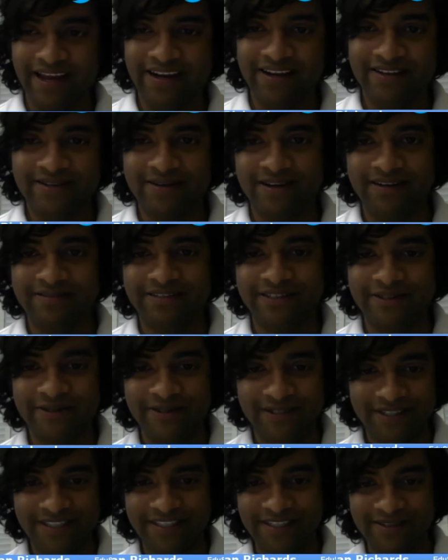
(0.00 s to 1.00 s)
to twelve
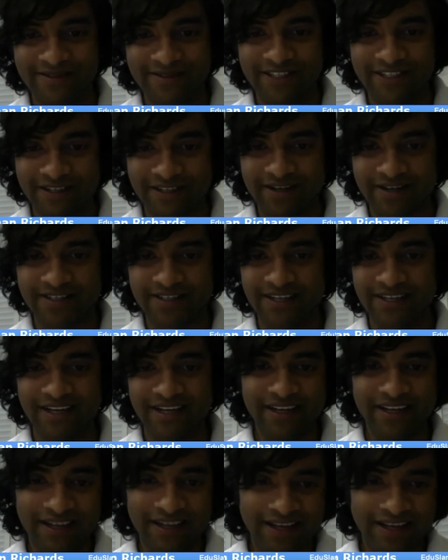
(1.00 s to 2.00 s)
school in New Jersey,